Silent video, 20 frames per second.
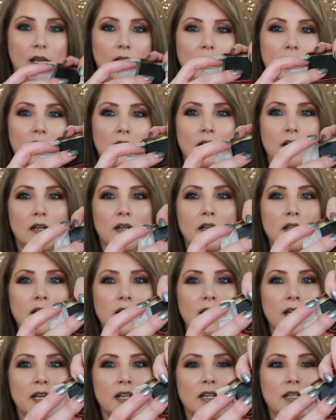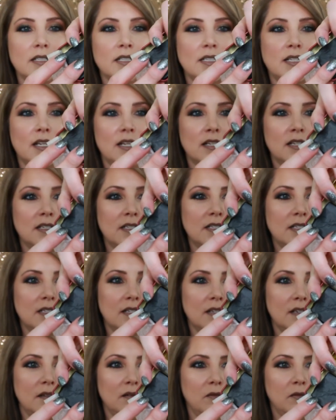And on that it says
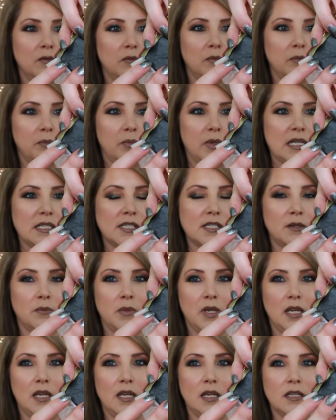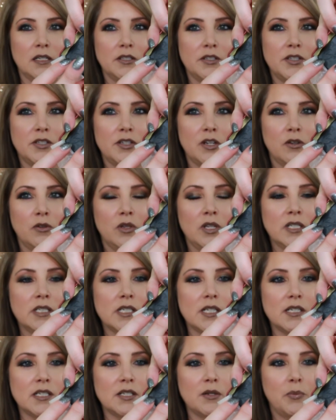Besame. So this
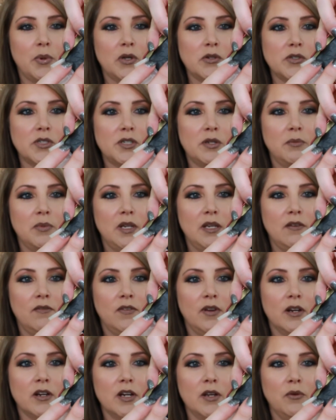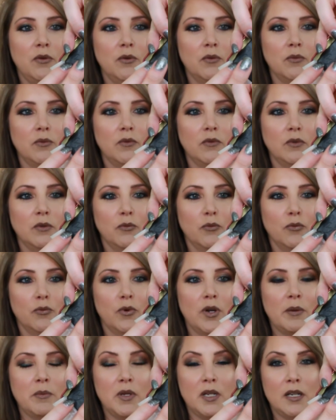is supposed to be very
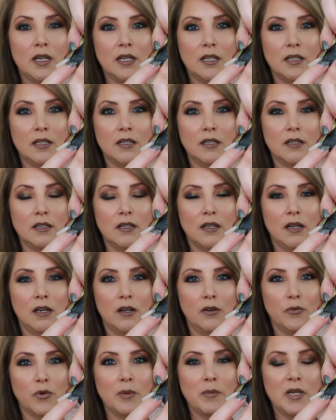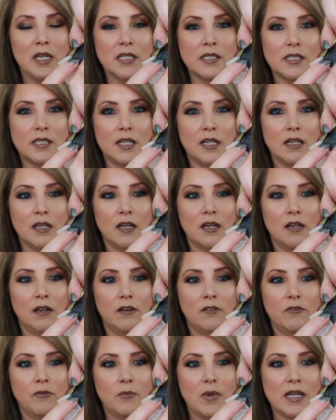remnant, uh, reminiscent
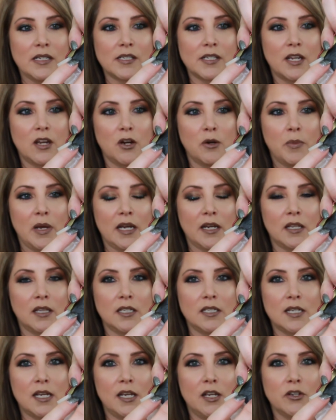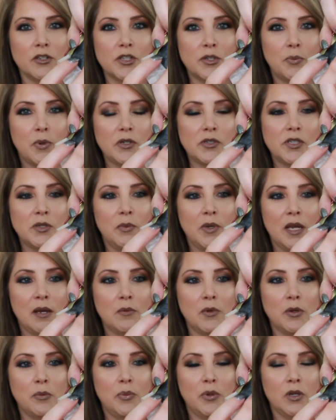of mascara back in the day. You're supposed to be
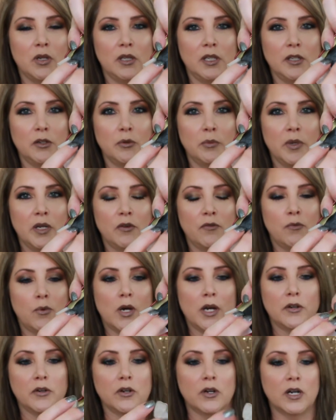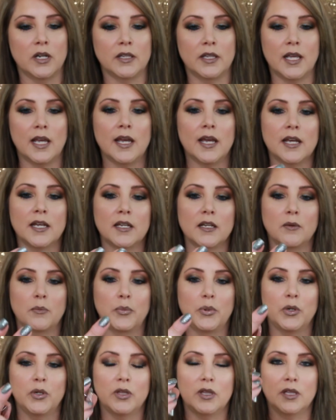able to put a little bit of water on that,
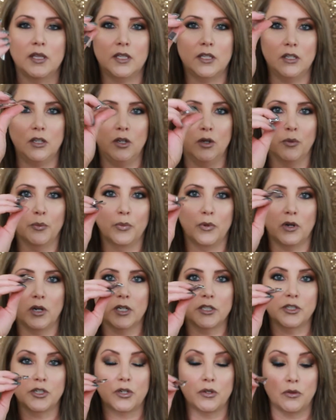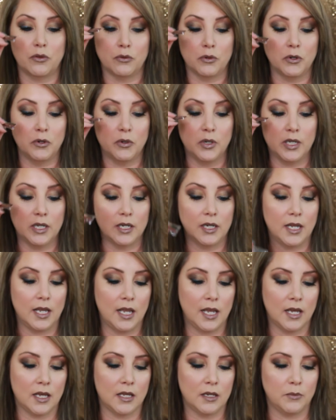put your brush through it,
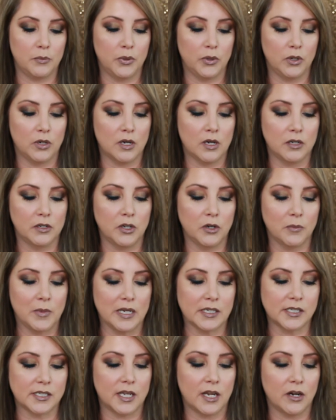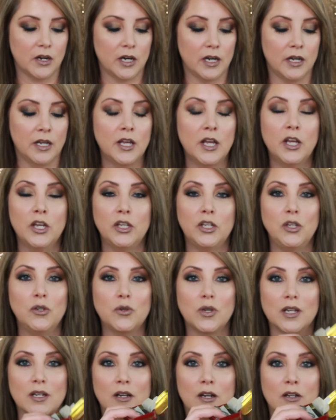and put on your mascara. You
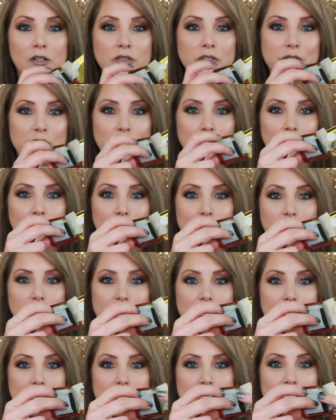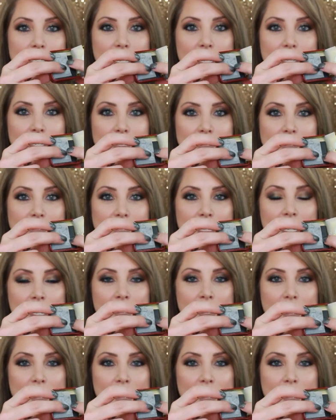can also use this as an